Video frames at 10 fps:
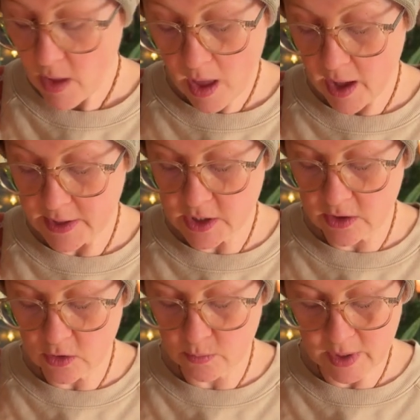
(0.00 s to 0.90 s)
hunting
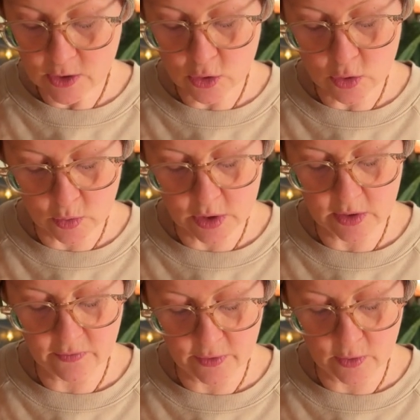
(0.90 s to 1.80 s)
their major source
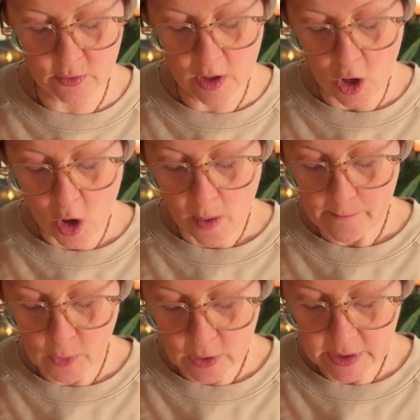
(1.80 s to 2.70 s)
of food,
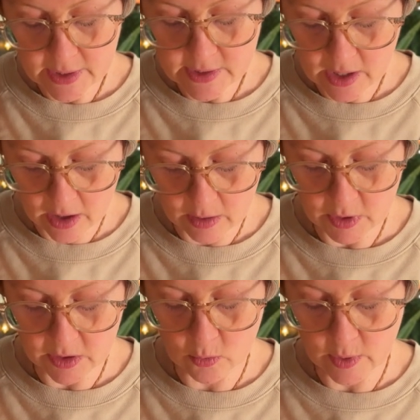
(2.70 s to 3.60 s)
marking time
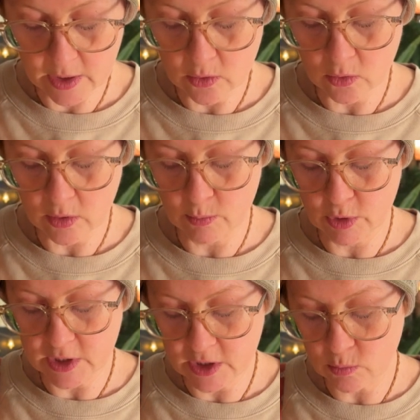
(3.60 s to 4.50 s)
by their regular and
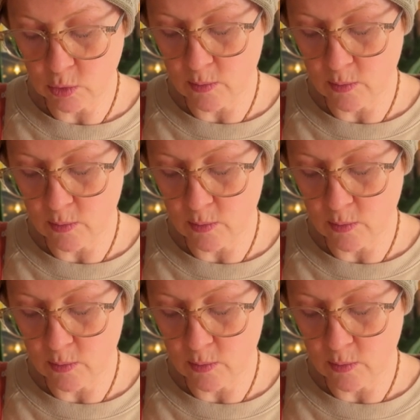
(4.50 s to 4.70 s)
predictable